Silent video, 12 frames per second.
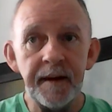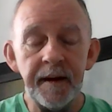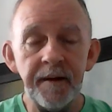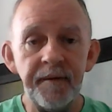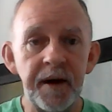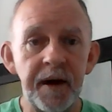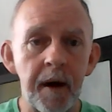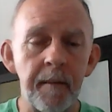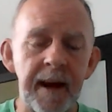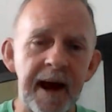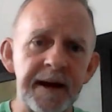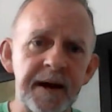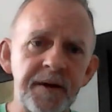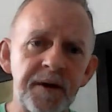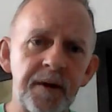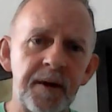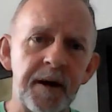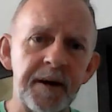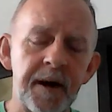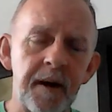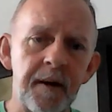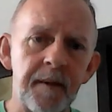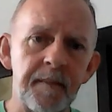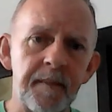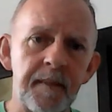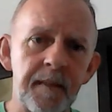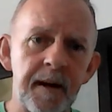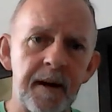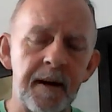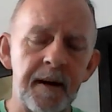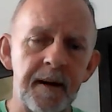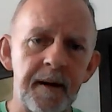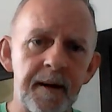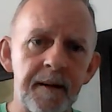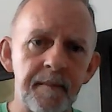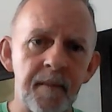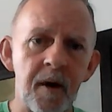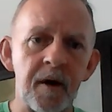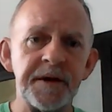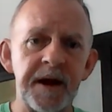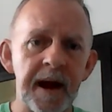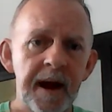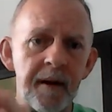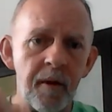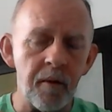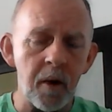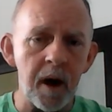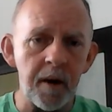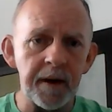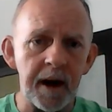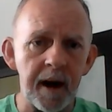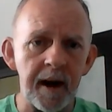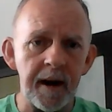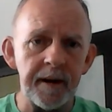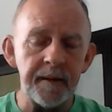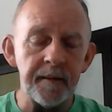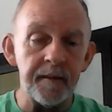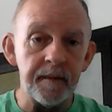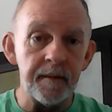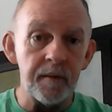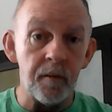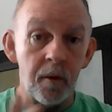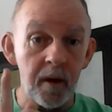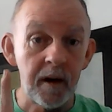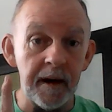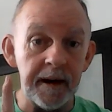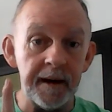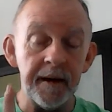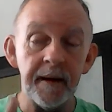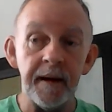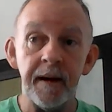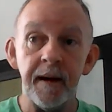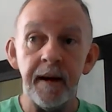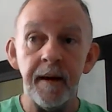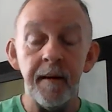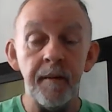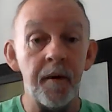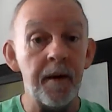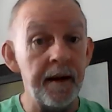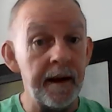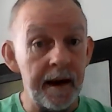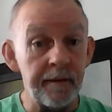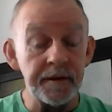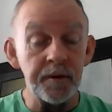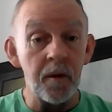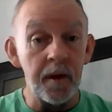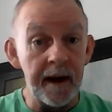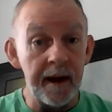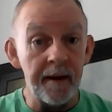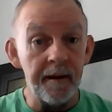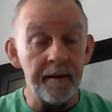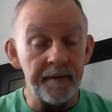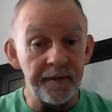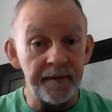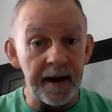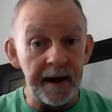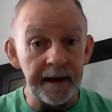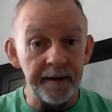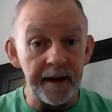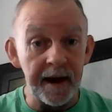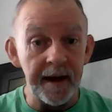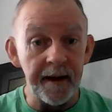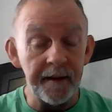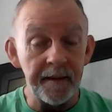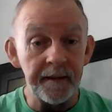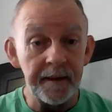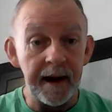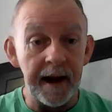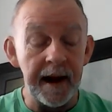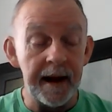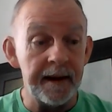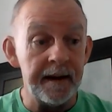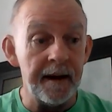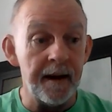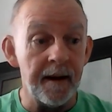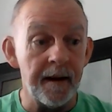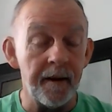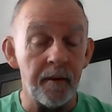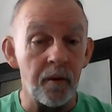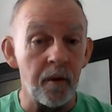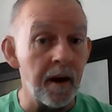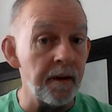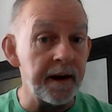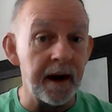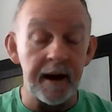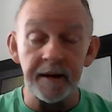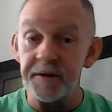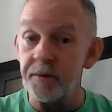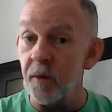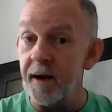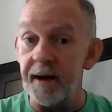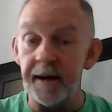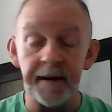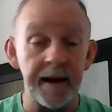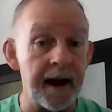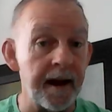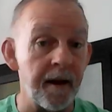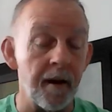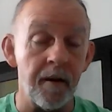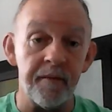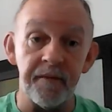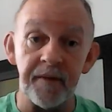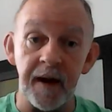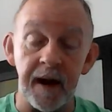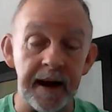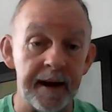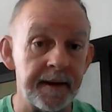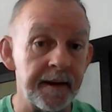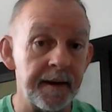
if you go back and you look up Marciano Walcott 1, boy, that was one hell of a fight there. And Walcott's winning that whole fight.